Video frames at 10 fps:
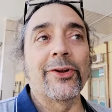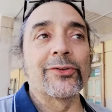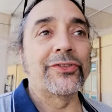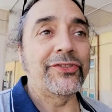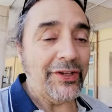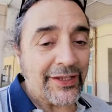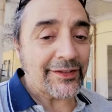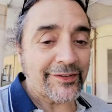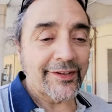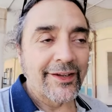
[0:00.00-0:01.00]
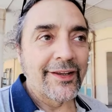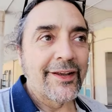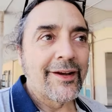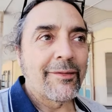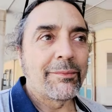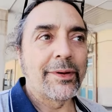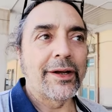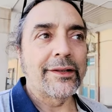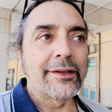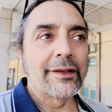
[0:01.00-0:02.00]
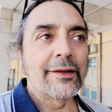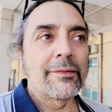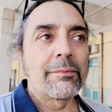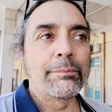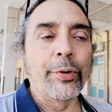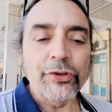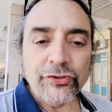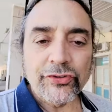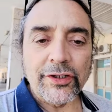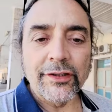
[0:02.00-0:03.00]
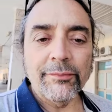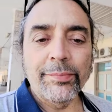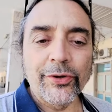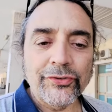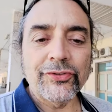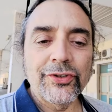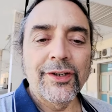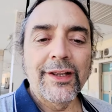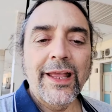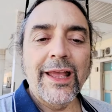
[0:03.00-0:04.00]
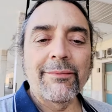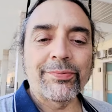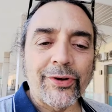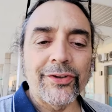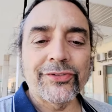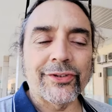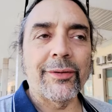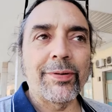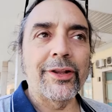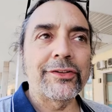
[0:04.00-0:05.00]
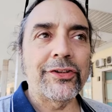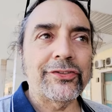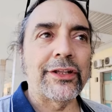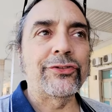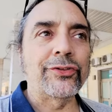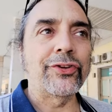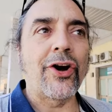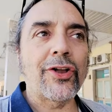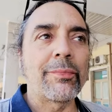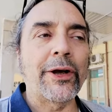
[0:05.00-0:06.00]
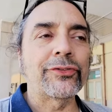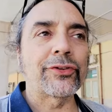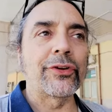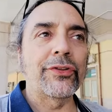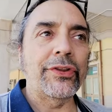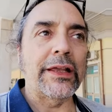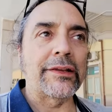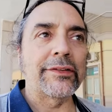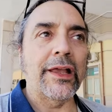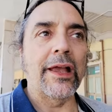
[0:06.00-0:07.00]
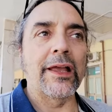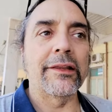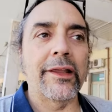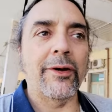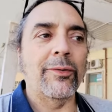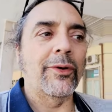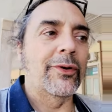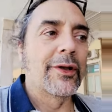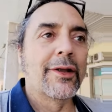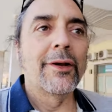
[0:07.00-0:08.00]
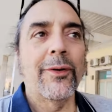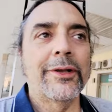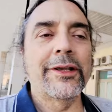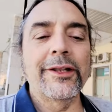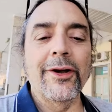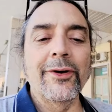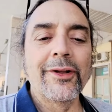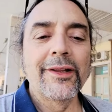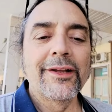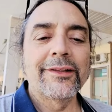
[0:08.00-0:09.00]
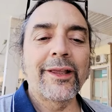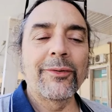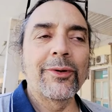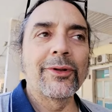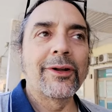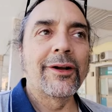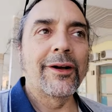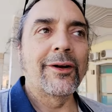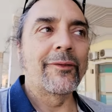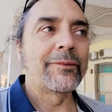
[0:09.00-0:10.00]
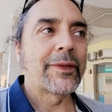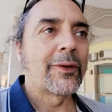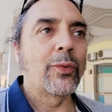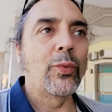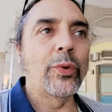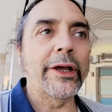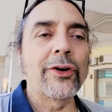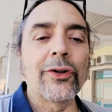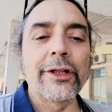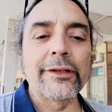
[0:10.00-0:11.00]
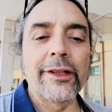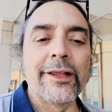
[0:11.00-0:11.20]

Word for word: you don't see it, but push and push and pressure a politician to talk about certain things, and they will, you know, they will uh, wiggle and